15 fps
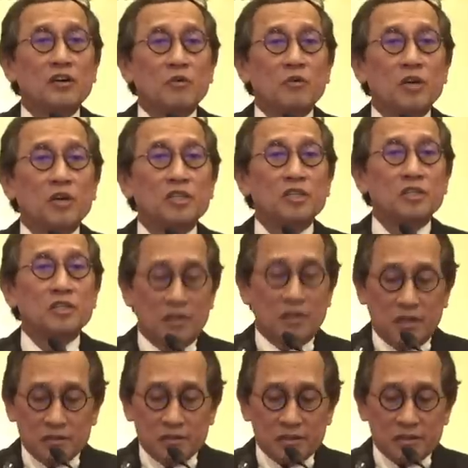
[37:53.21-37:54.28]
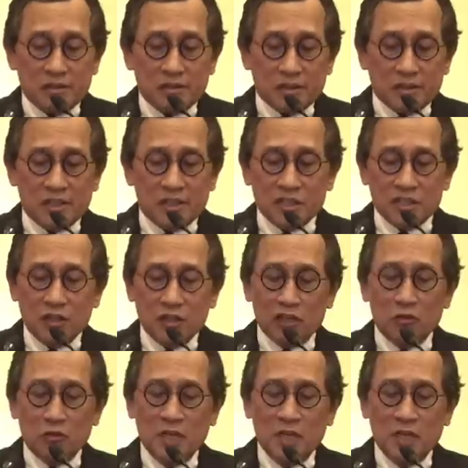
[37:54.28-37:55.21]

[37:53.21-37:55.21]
which does not to